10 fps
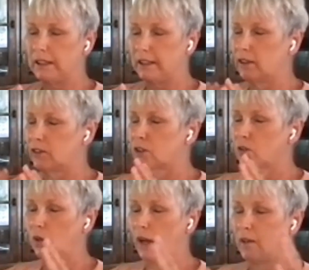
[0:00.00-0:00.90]
me
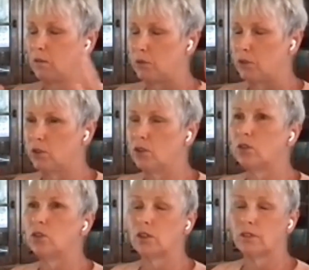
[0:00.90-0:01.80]
into a
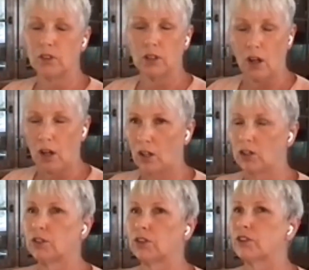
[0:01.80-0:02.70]
beautiful
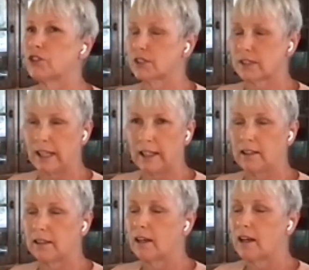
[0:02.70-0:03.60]
altered state.